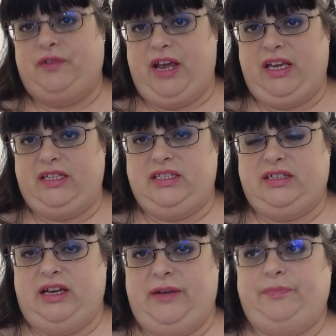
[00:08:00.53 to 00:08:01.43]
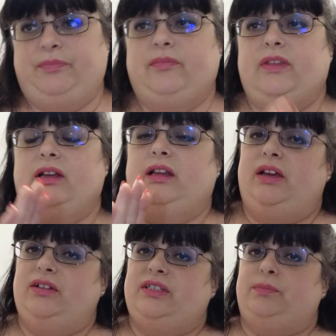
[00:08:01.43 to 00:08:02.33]
to Frankenstein. Now,
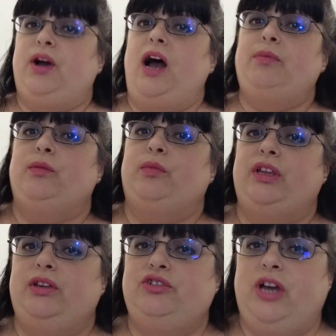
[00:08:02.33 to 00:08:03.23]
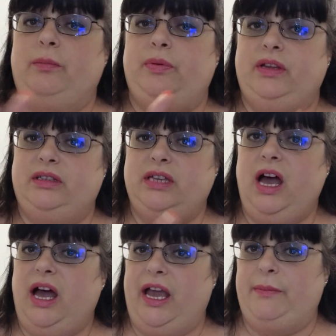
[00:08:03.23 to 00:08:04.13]
here's the problem when you jump
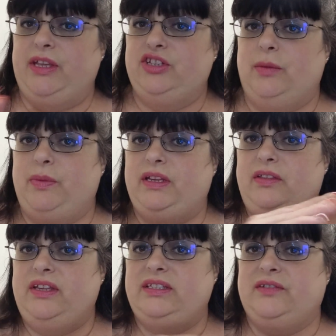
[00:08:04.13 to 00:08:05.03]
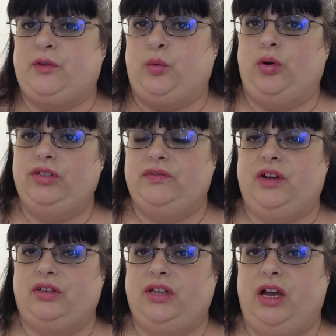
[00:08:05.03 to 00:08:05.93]
time and jump into these different worlds of
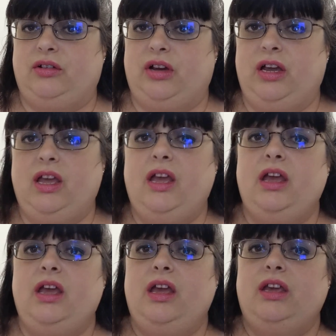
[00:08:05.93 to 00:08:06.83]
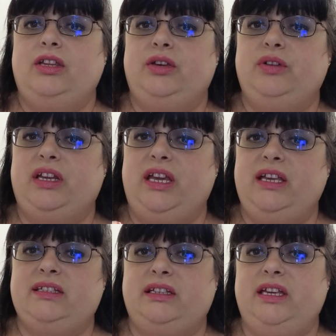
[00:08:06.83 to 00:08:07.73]
Cartogra. You can
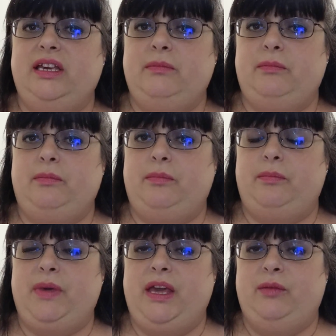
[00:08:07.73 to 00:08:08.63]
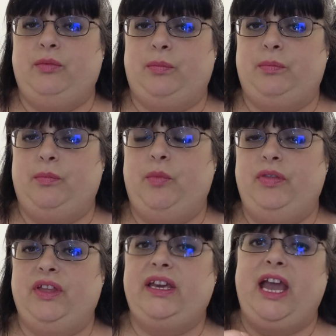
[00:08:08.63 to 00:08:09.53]
easily
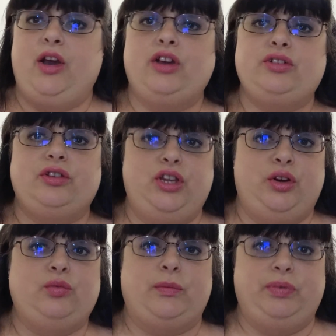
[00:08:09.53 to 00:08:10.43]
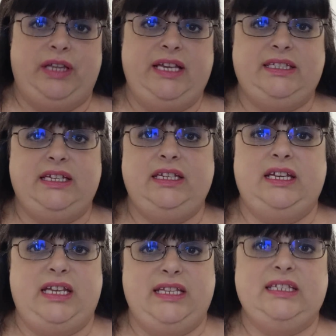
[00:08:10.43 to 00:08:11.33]
what the character that you're replacing
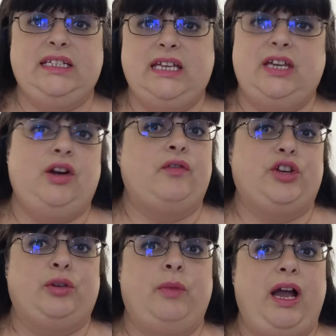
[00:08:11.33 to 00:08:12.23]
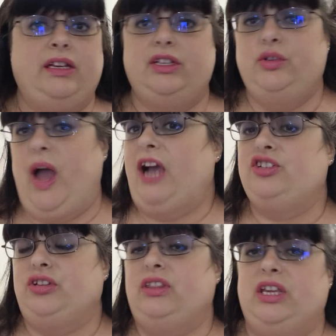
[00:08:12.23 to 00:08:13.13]
can easily take over your mind and you
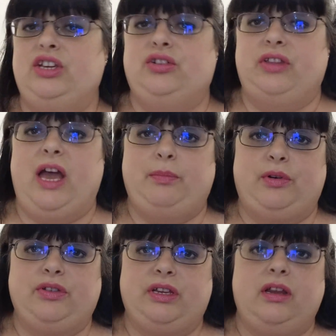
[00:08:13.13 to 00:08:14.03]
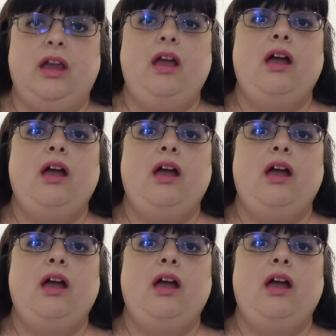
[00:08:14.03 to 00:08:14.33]
actually think you're that person.